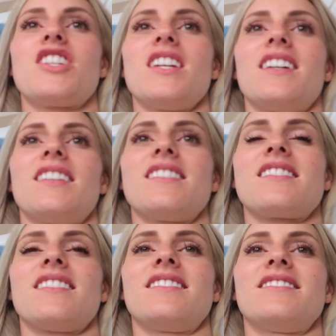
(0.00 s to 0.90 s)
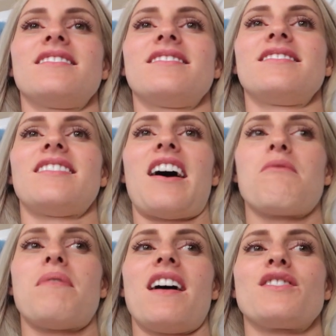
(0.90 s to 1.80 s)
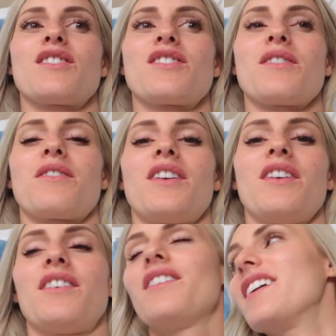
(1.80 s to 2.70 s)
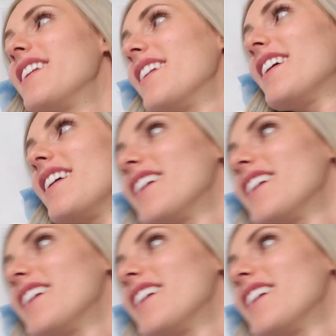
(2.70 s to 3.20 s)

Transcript: she is and how pets are so cute and